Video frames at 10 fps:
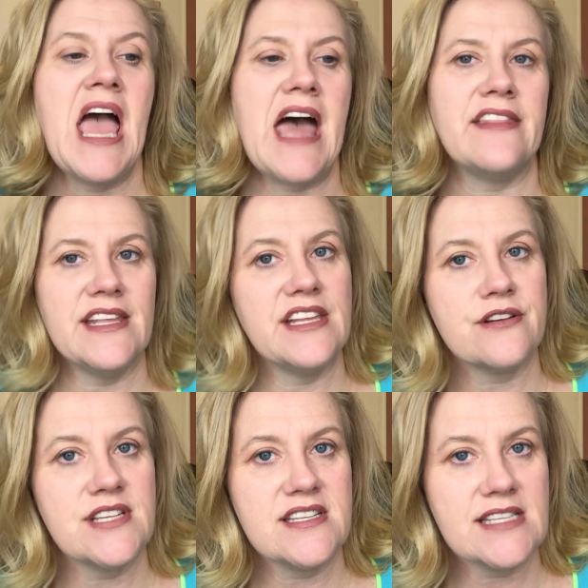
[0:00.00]
And then
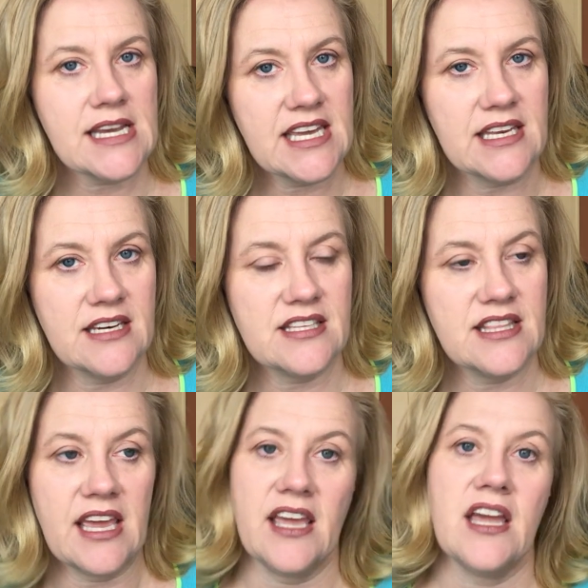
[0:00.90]
there's a second
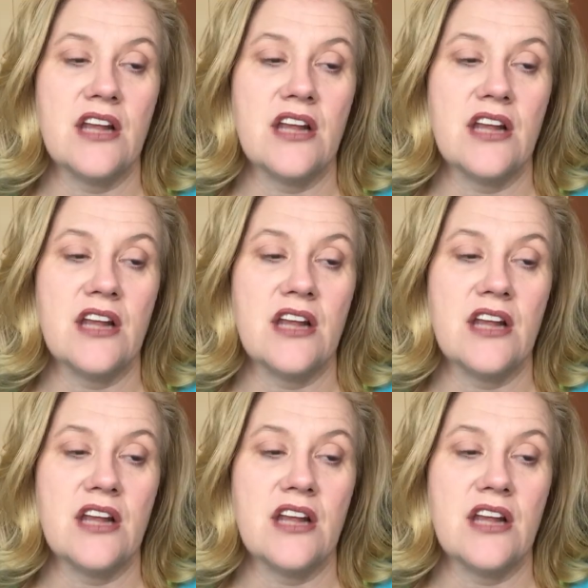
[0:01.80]
thing.